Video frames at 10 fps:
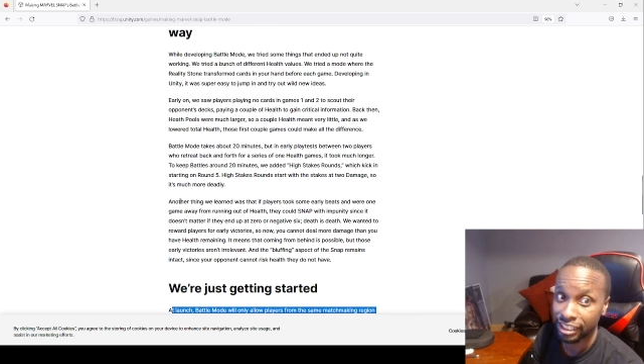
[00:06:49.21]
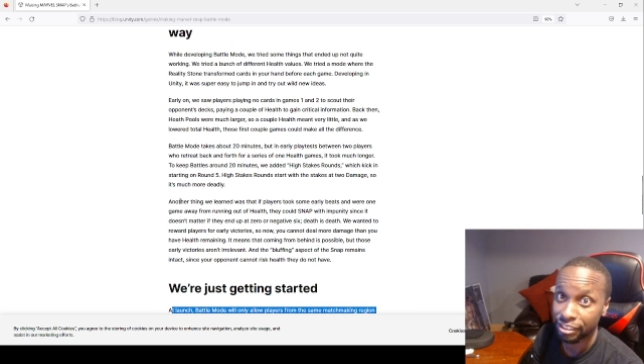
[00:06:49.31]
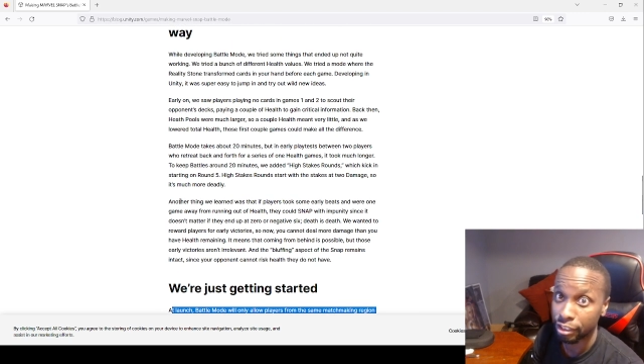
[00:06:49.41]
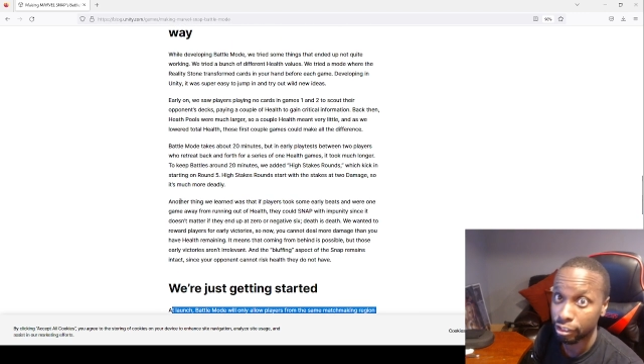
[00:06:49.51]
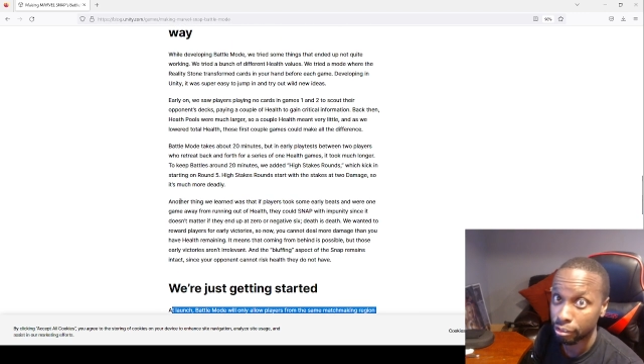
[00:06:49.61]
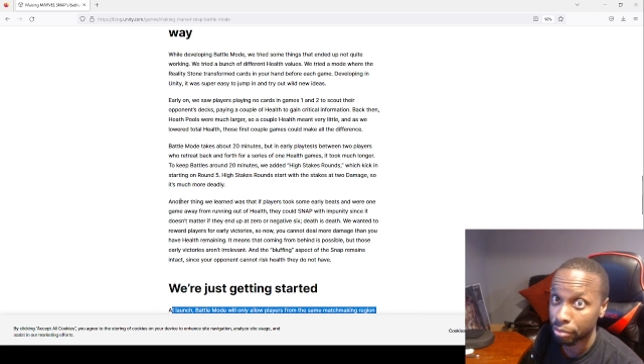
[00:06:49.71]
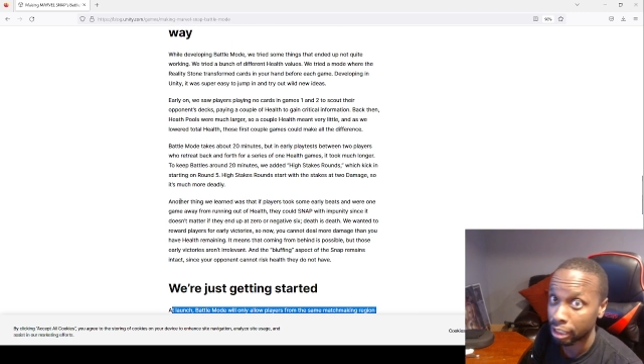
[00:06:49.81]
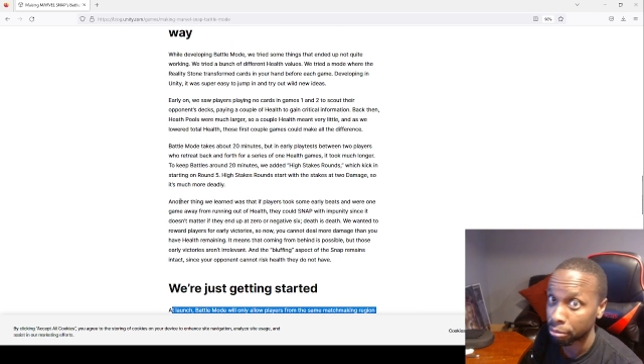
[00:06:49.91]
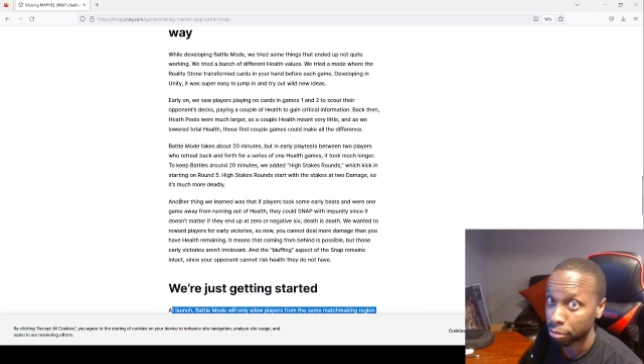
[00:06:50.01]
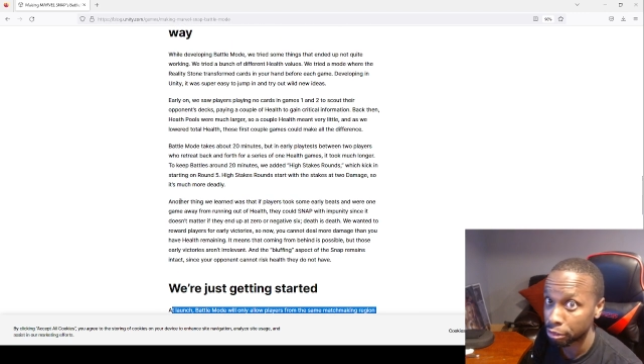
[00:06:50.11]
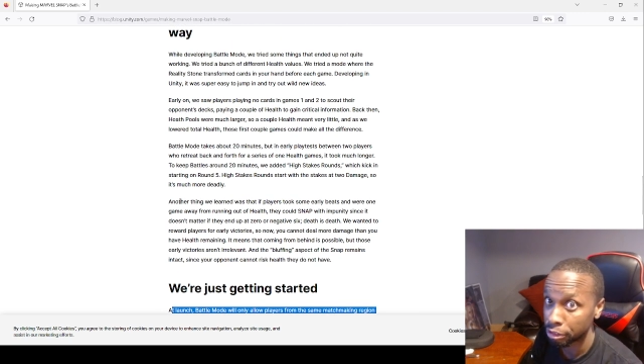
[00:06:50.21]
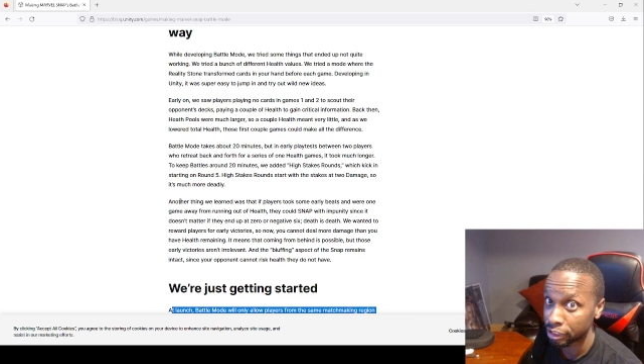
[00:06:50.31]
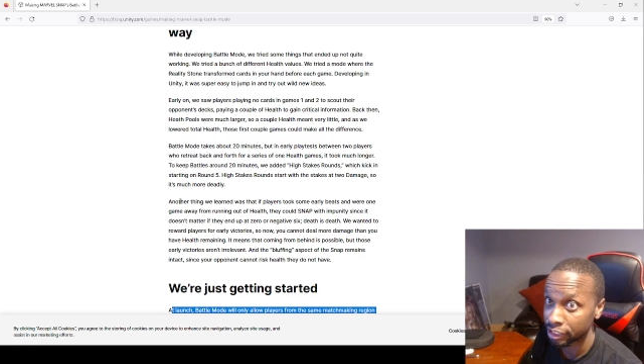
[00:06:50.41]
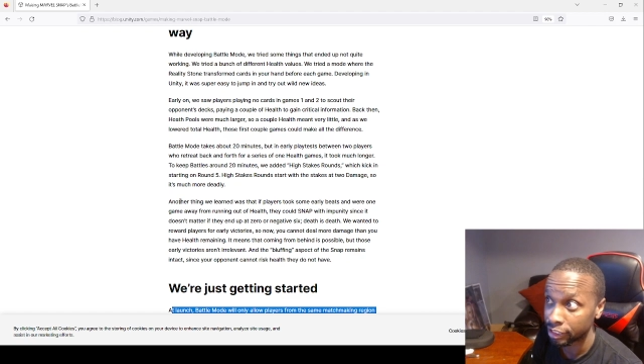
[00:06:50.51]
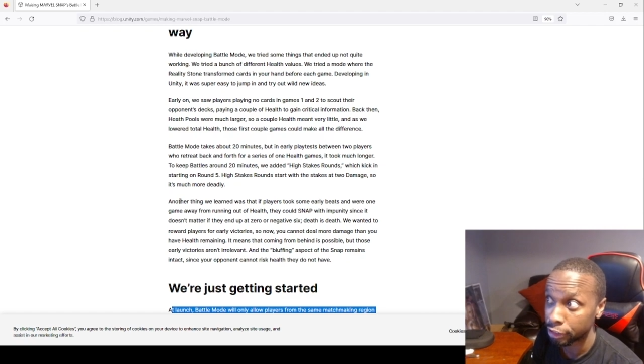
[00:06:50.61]
at the bottom of
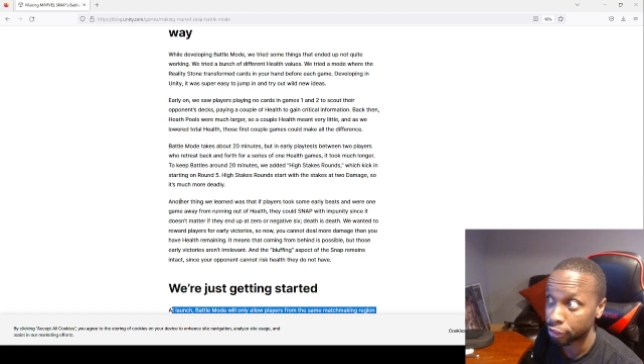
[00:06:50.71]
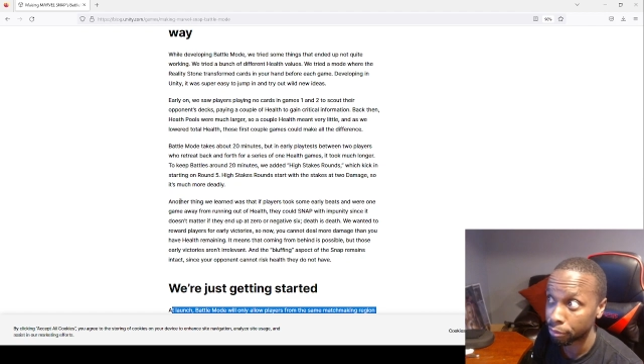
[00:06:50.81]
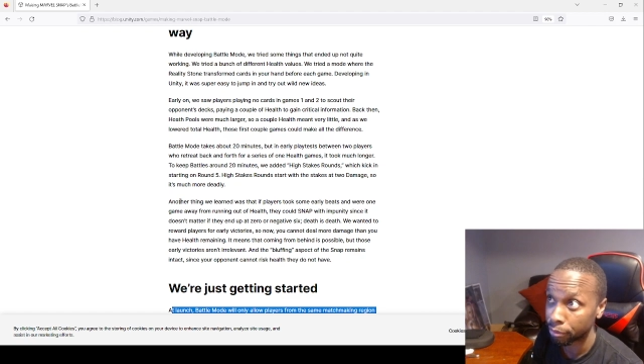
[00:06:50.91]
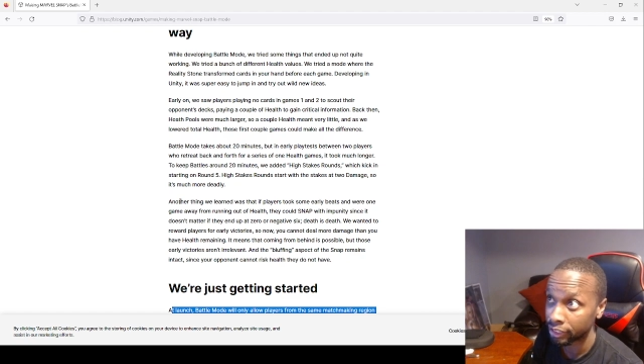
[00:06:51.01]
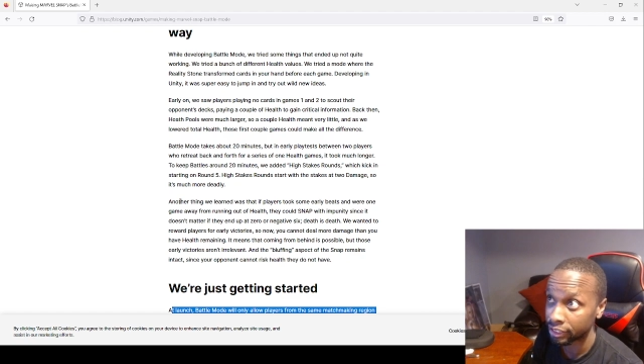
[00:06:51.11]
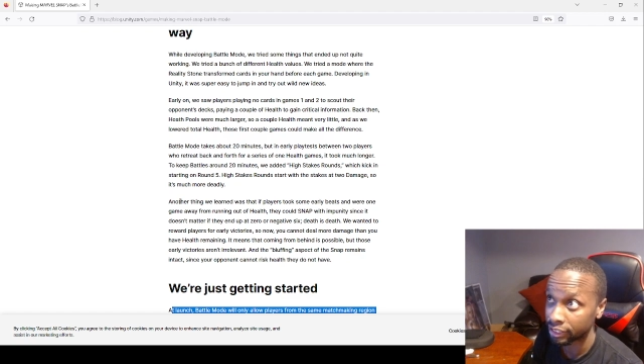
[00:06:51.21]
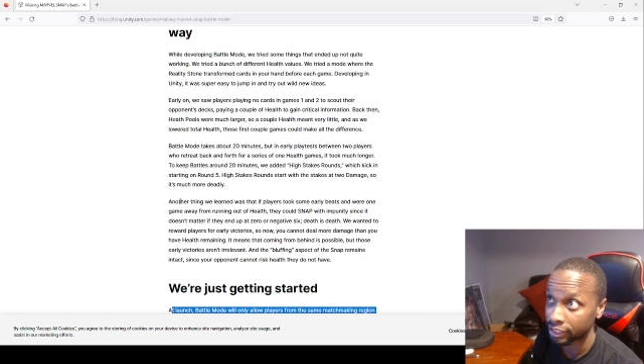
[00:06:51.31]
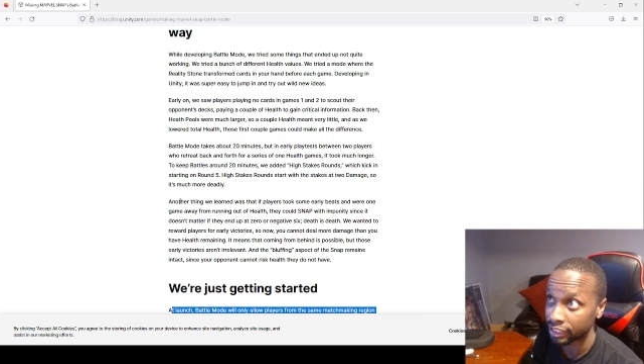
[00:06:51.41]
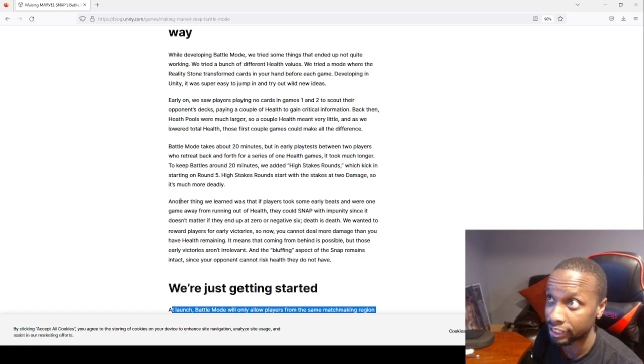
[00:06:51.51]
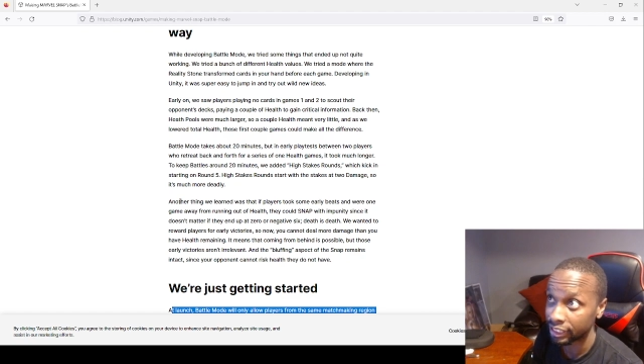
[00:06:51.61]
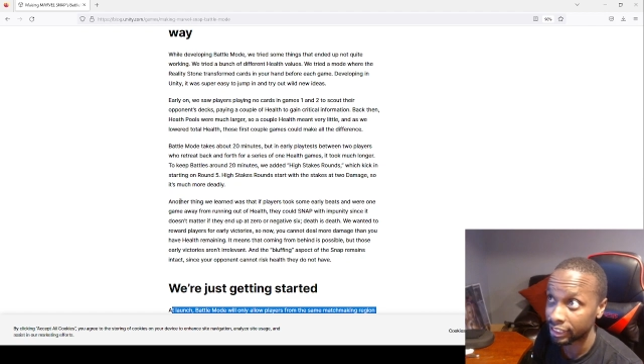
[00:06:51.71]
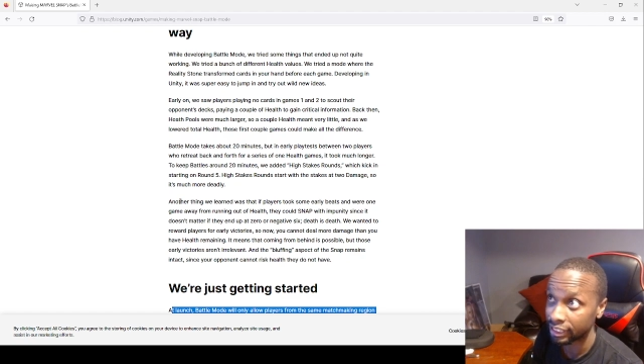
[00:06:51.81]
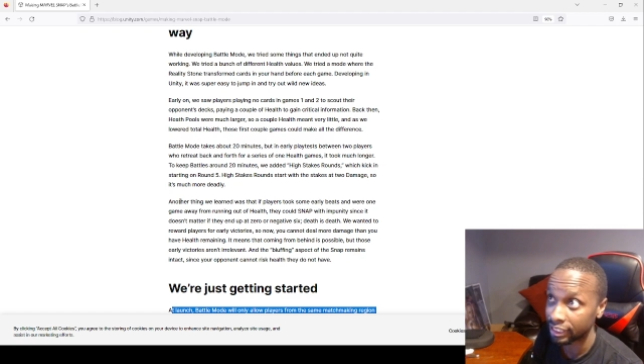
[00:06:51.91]
losing, you could basically